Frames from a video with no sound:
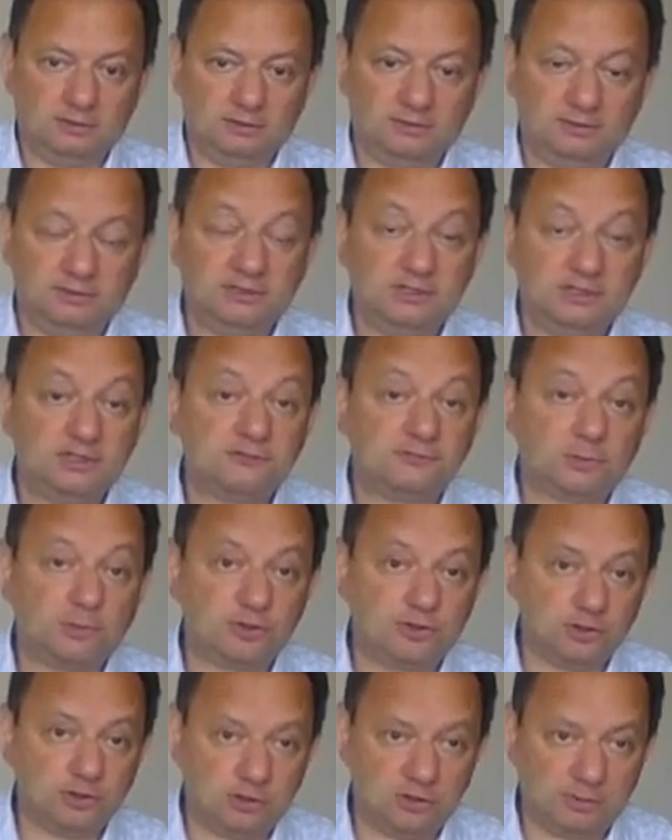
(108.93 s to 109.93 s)
This is from
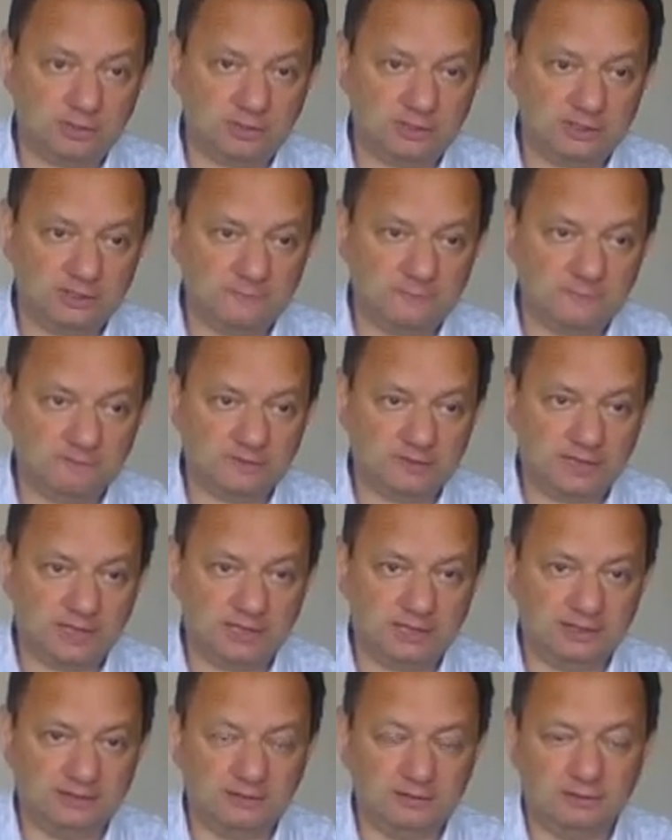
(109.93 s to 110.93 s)
Germany,
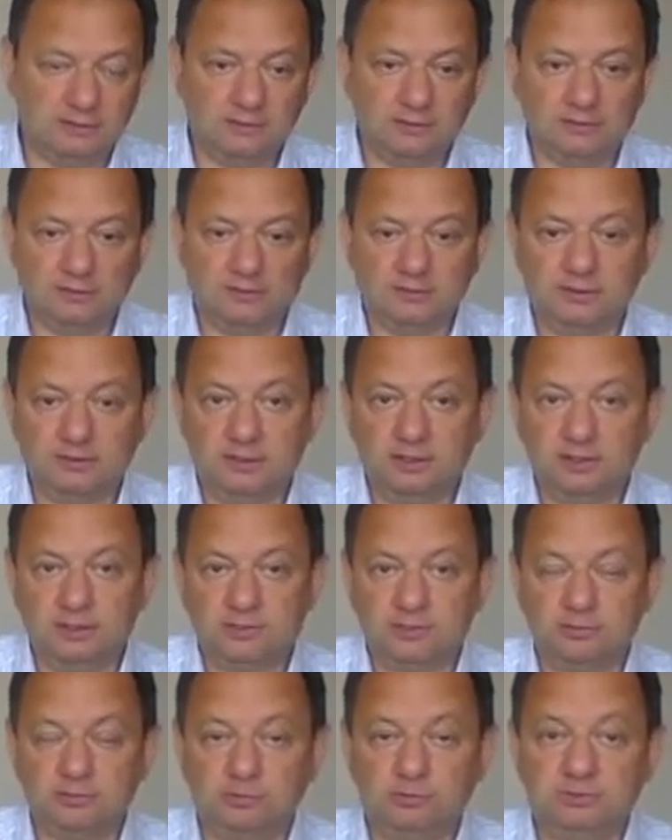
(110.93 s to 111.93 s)
and it
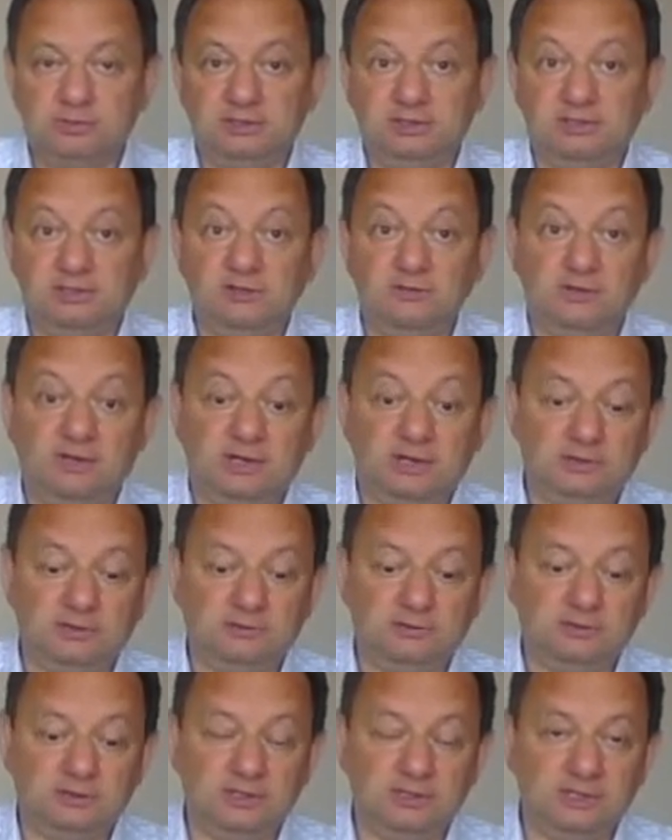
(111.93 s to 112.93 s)
should be delivered
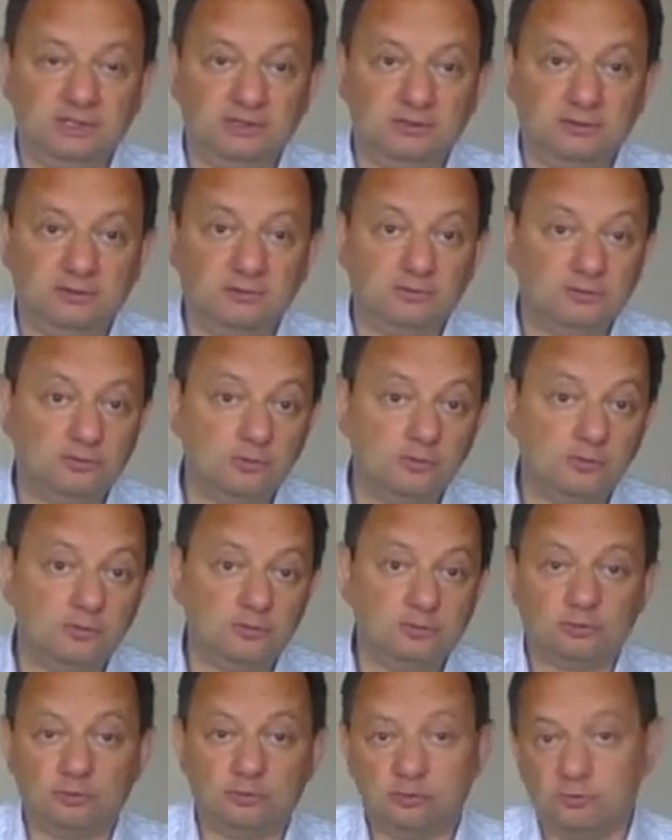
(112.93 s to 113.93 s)
in 2
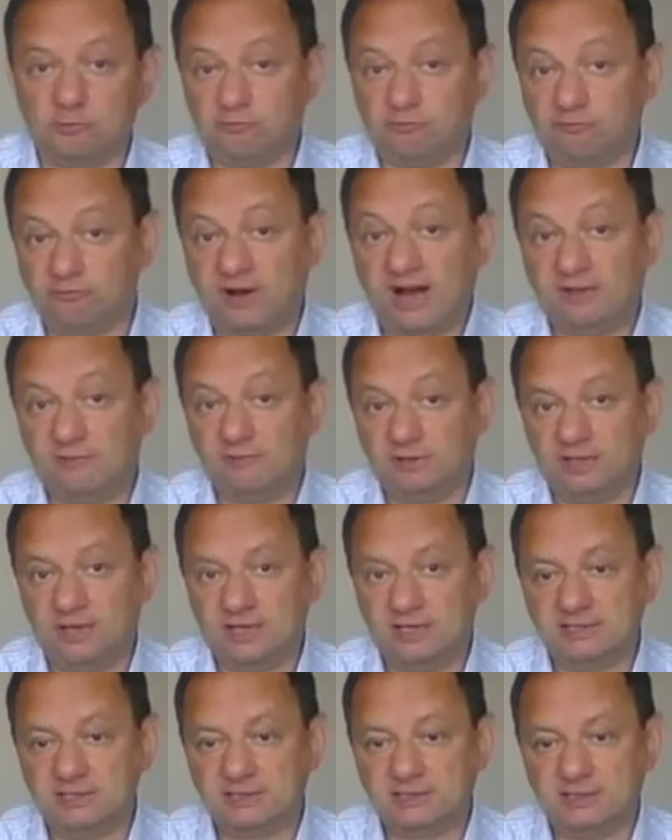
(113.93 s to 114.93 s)
to 5
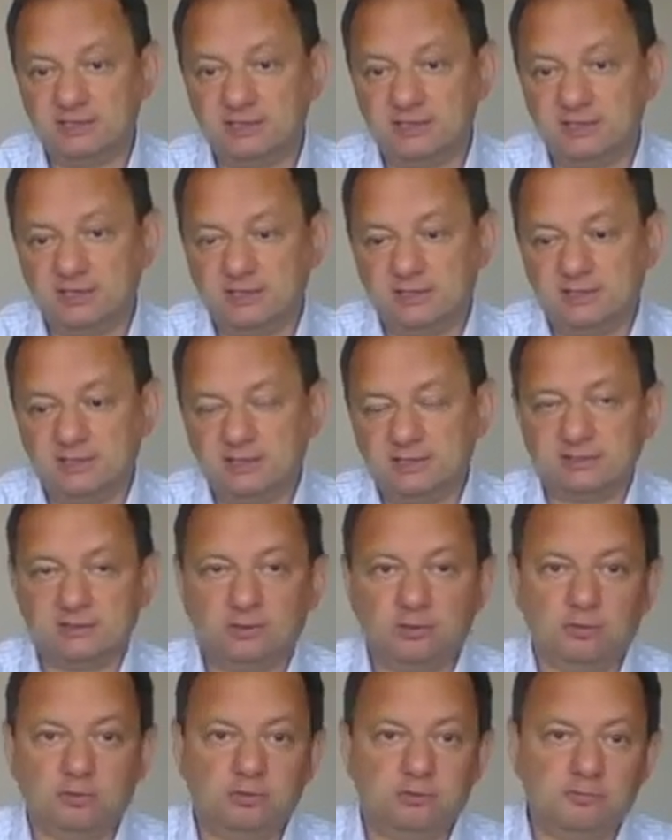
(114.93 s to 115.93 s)
days.
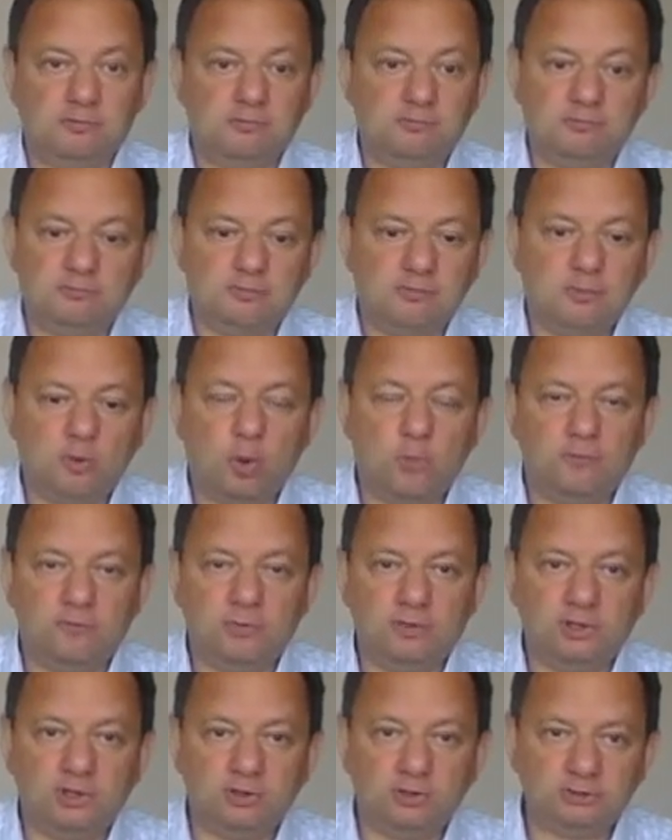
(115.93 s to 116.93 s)
So
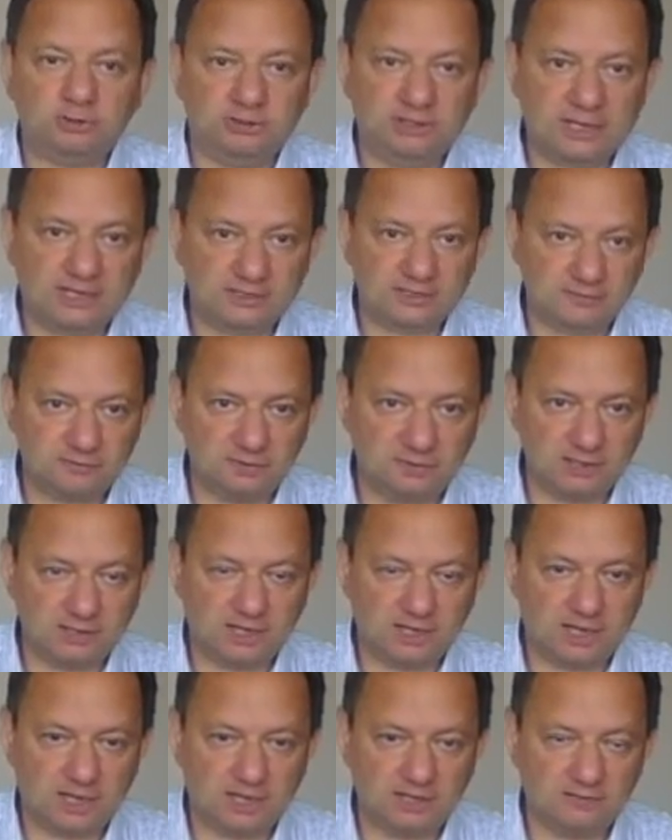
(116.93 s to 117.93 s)
hopefully on the next week
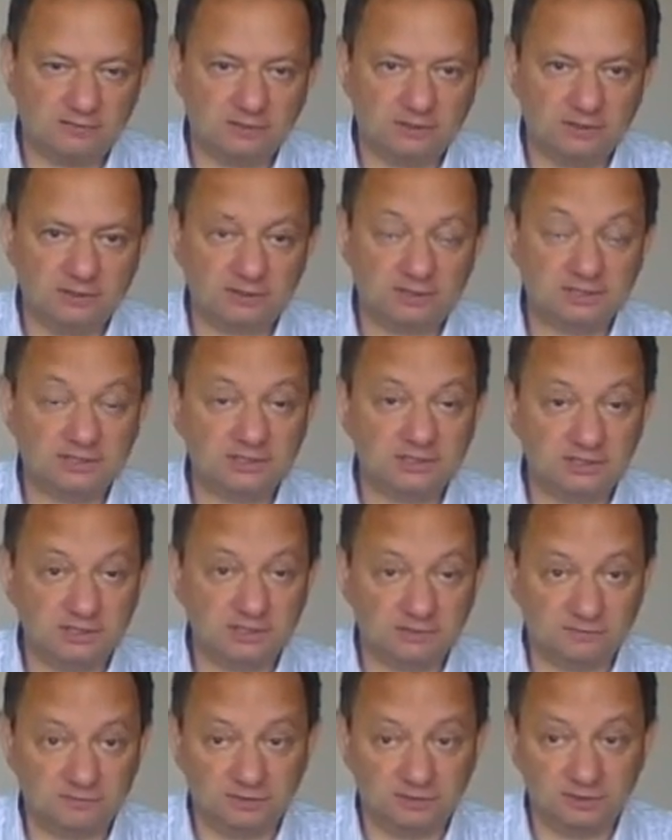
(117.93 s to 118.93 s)
I will
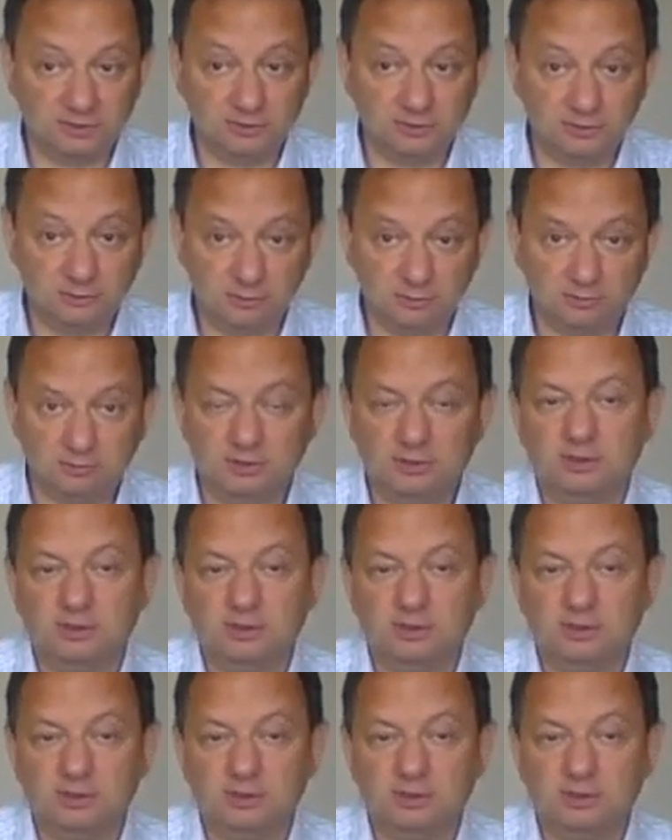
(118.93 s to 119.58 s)
receive the new